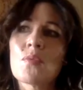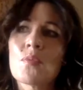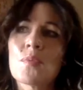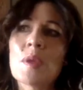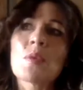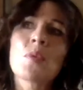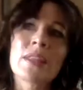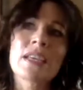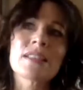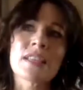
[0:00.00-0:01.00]
people,
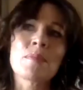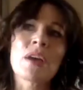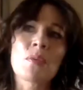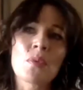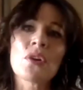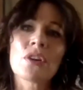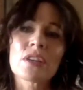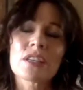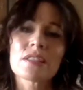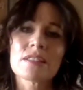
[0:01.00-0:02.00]
when they see my
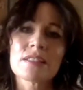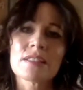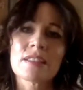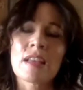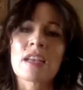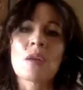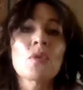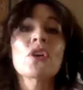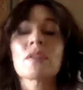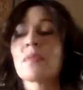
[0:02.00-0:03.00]
work, and I
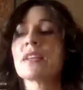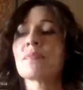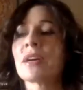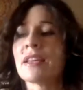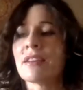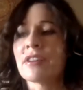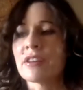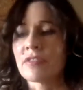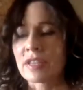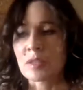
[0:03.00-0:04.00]
work, my, my
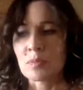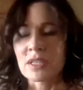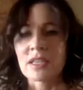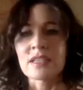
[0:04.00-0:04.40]
area of expertise